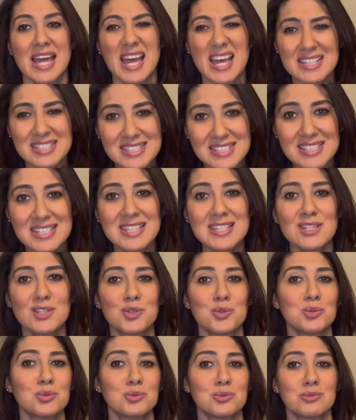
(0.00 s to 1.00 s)
a seed
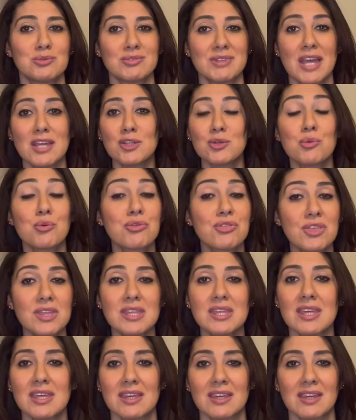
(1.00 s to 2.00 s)
to get you
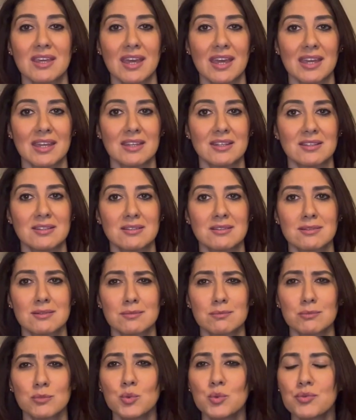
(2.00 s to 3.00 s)
thinking and
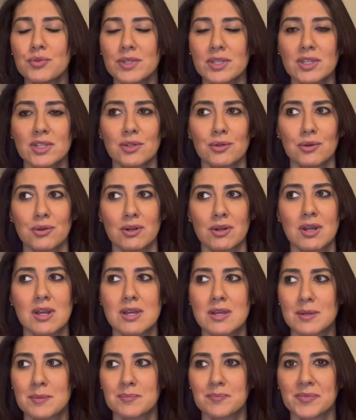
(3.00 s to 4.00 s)
moving your
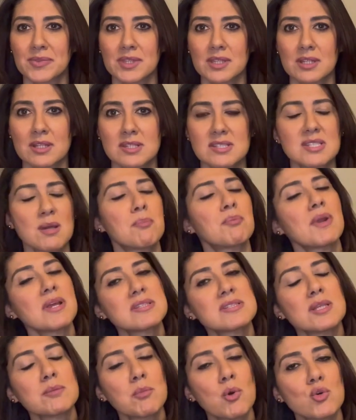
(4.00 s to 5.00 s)

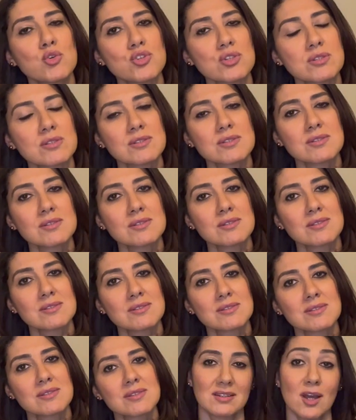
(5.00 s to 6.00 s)
suppressed emotions.
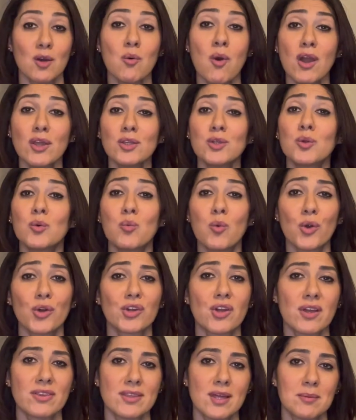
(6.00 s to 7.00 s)
I want you to
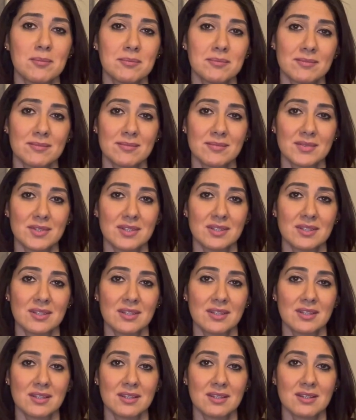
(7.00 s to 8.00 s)
work on them.
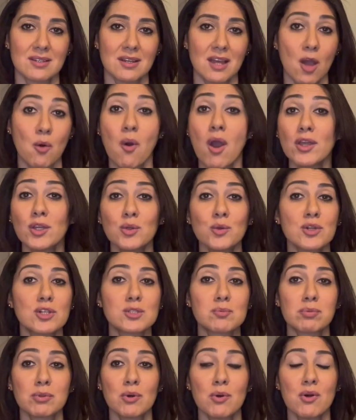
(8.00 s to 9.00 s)
I want you to
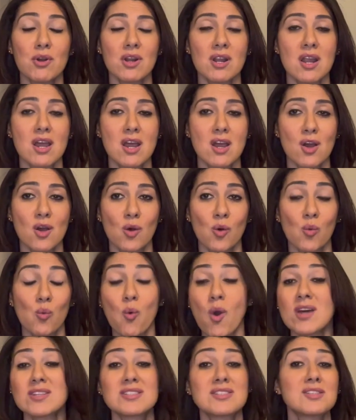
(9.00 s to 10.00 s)
explore
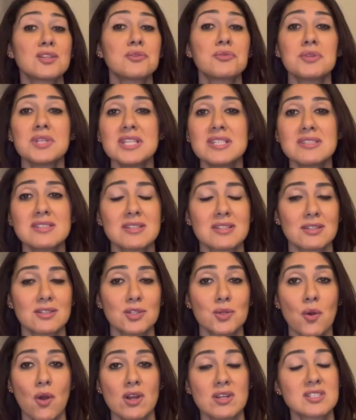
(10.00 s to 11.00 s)
what's the reason
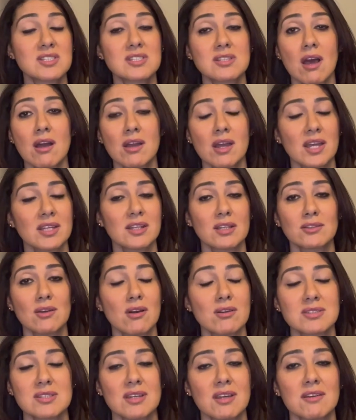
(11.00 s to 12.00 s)
you are stuck in a
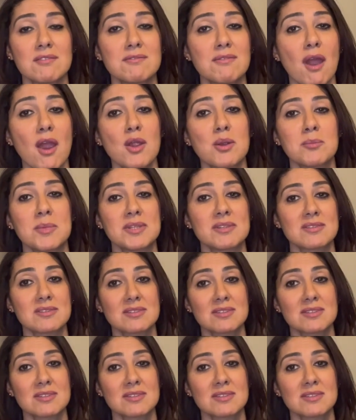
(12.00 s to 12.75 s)
toxic environment.